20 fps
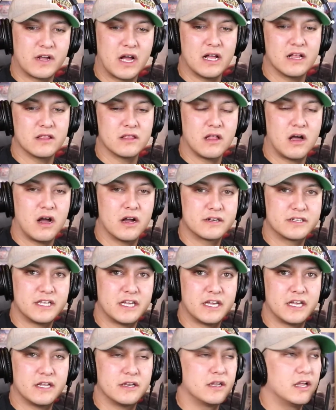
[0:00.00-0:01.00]
logged
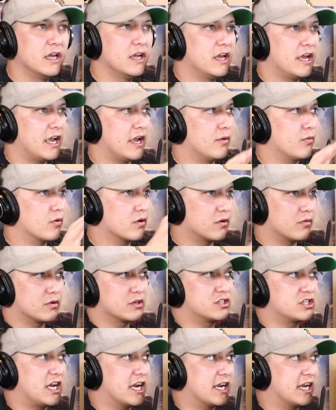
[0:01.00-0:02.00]
in and we're
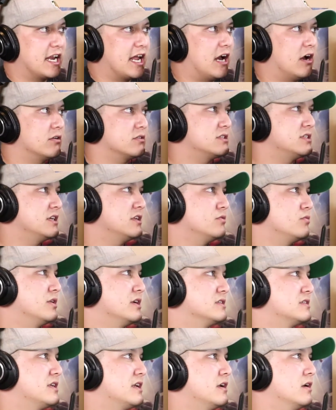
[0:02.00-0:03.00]
checking out TintWiz
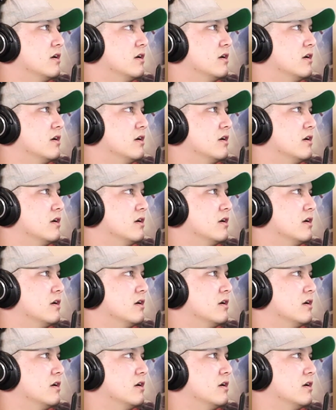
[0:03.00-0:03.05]
here.